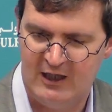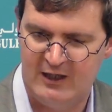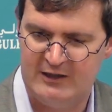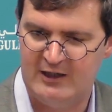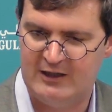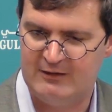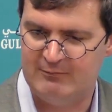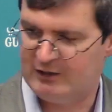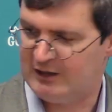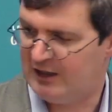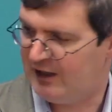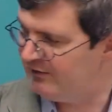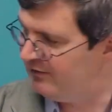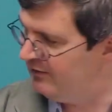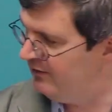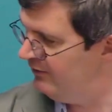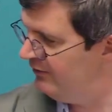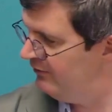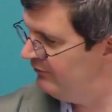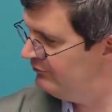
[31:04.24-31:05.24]
And then we
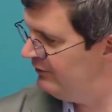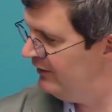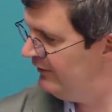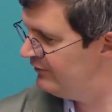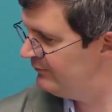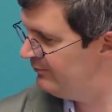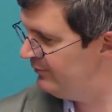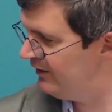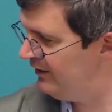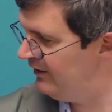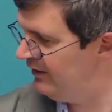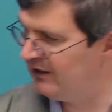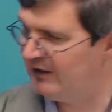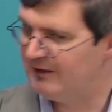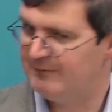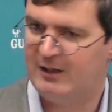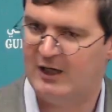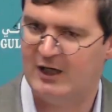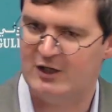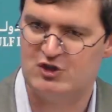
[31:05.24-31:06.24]
had the rift beginning
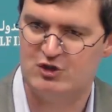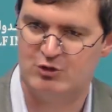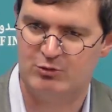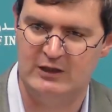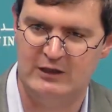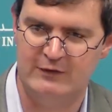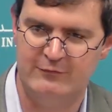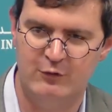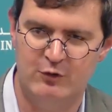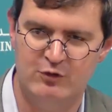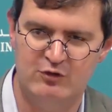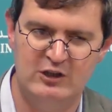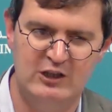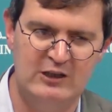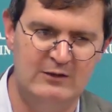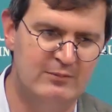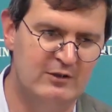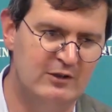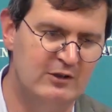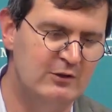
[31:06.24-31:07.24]
in March
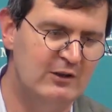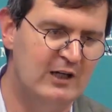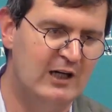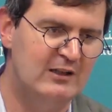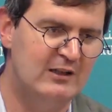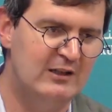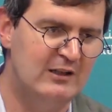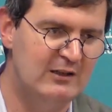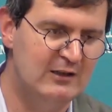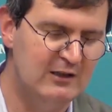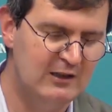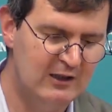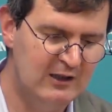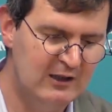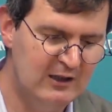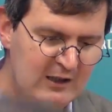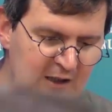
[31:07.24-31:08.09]
2014, but you had the